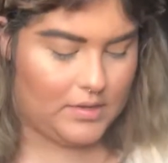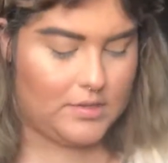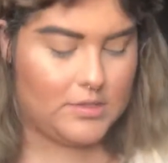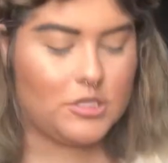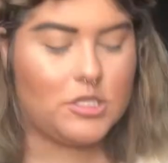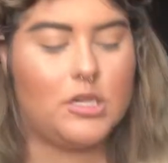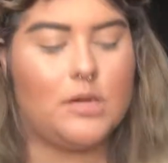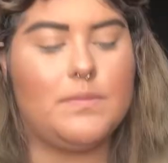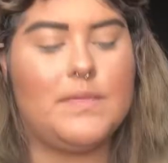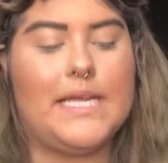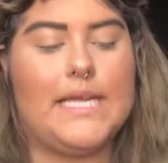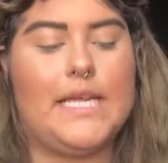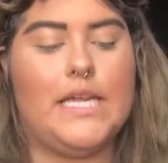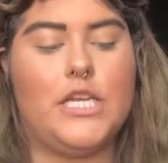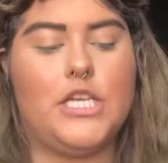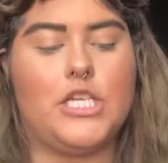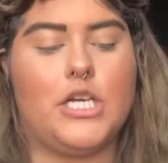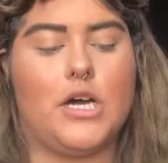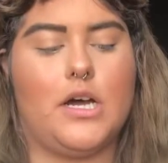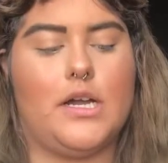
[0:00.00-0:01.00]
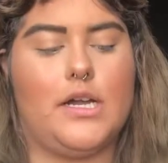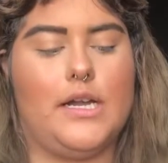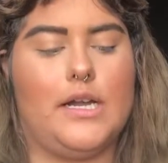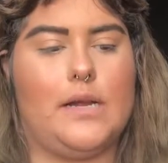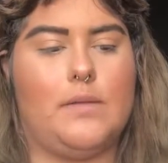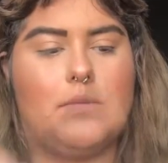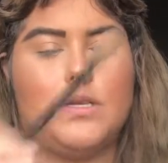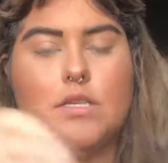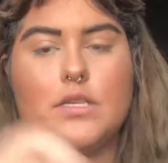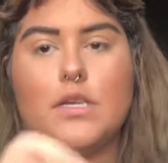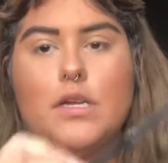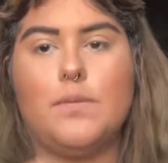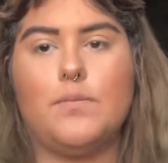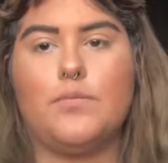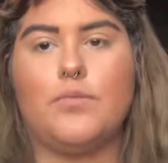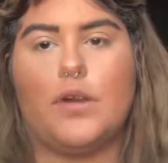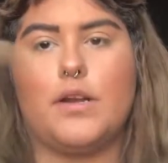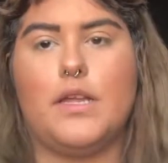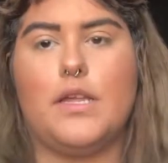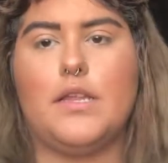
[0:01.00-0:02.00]
So I'm taking Dawn and I'm just gonna
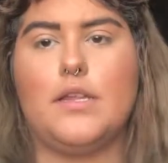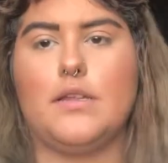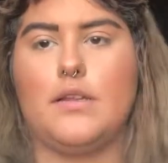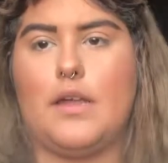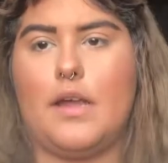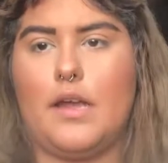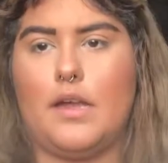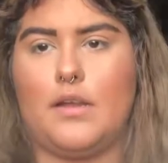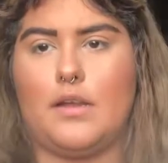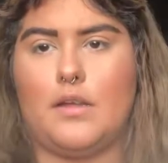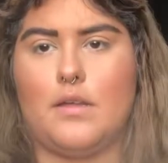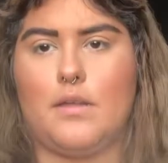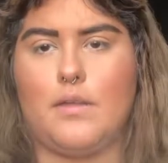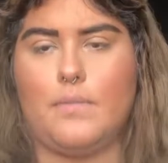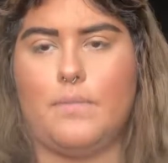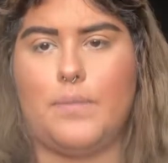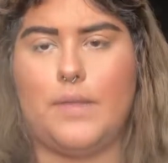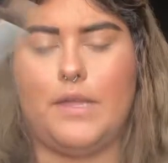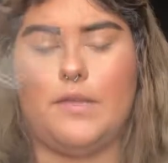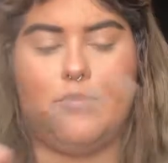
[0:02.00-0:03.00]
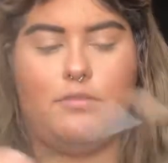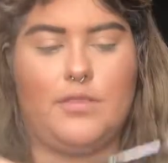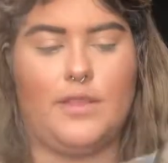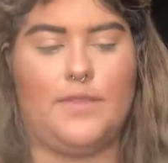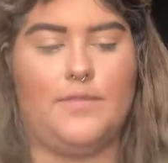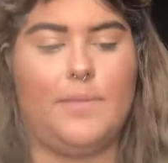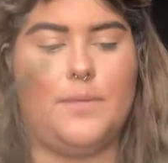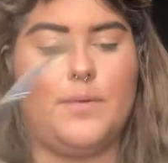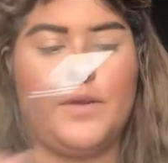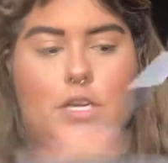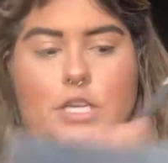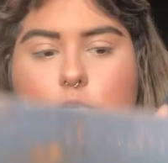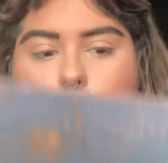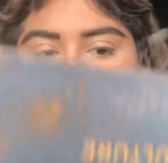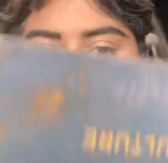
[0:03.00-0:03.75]
run it on a big fluffy brush,